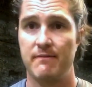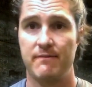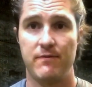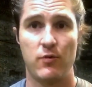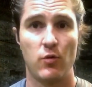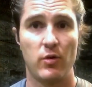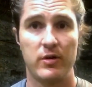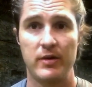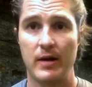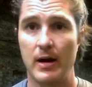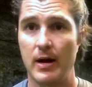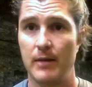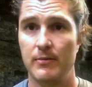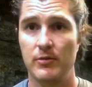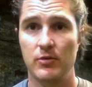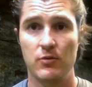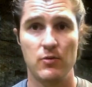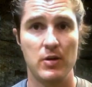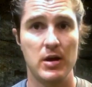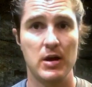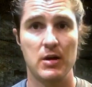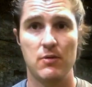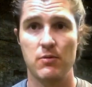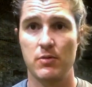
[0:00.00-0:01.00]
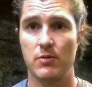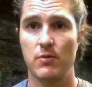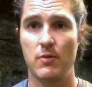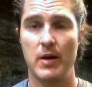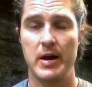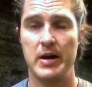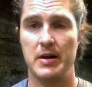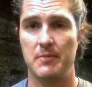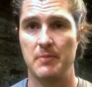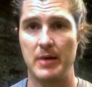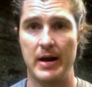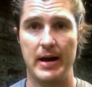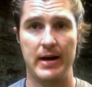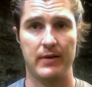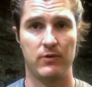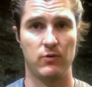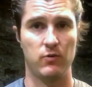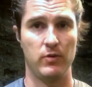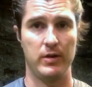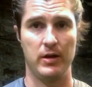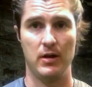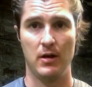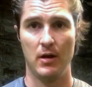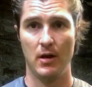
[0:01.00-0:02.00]
4 times a week with weighted
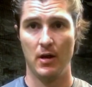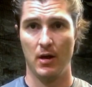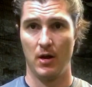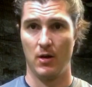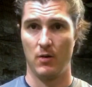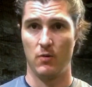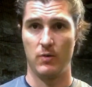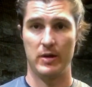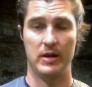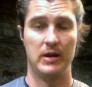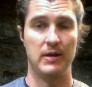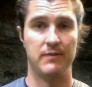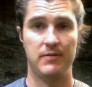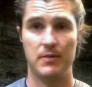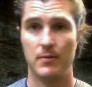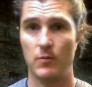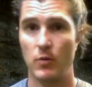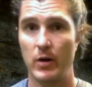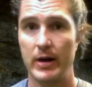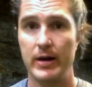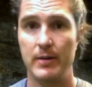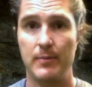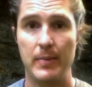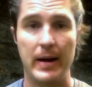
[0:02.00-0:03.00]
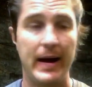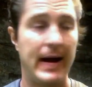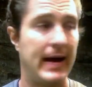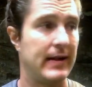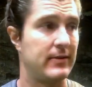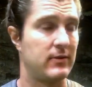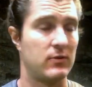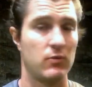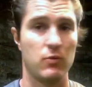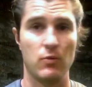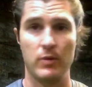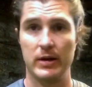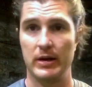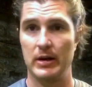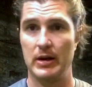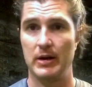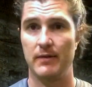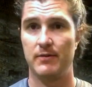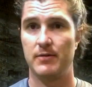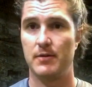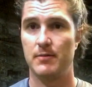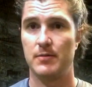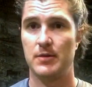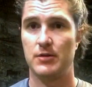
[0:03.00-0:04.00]
bats. We give them weighted bats. We
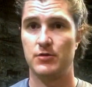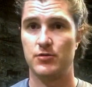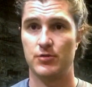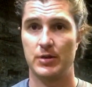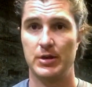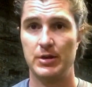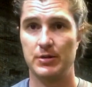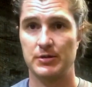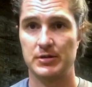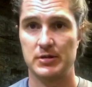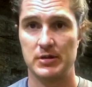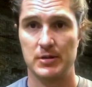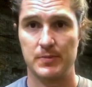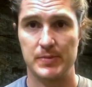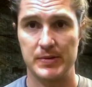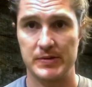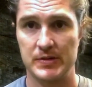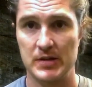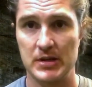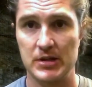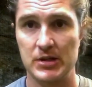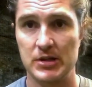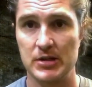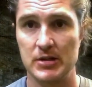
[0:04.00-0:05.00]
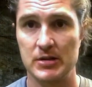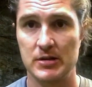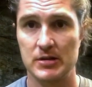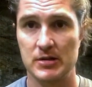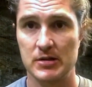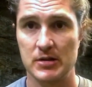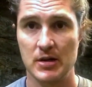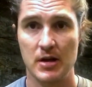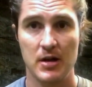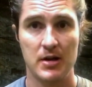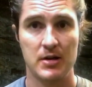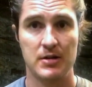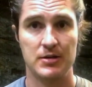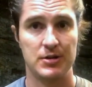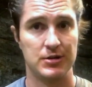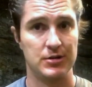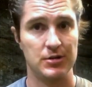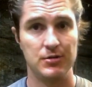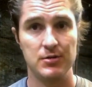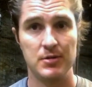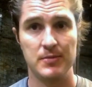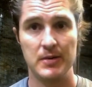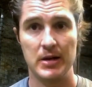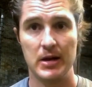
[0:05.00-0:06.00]
give them the drills and the positions to
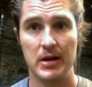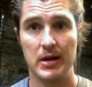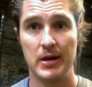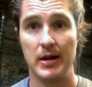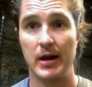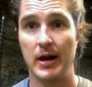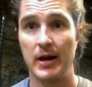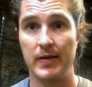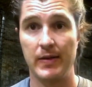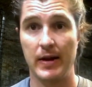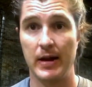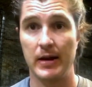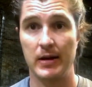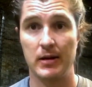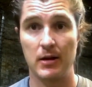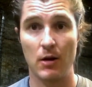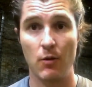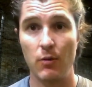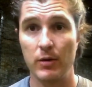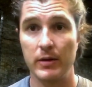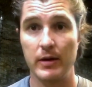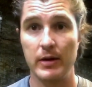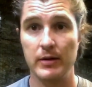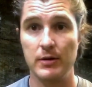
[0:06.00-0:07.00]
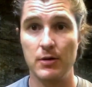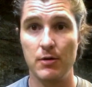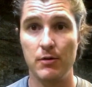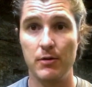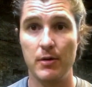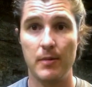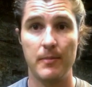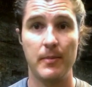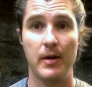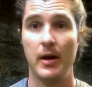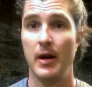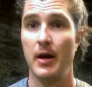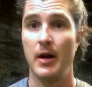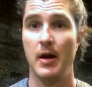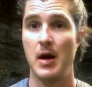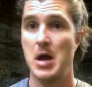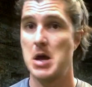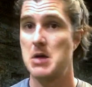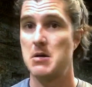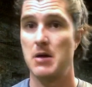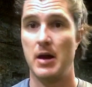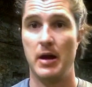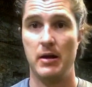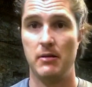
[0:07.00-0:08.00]
do them in, and they go and they do them.
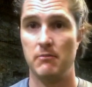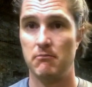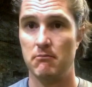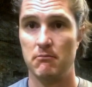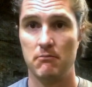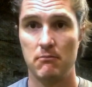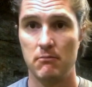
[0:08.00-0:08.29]
And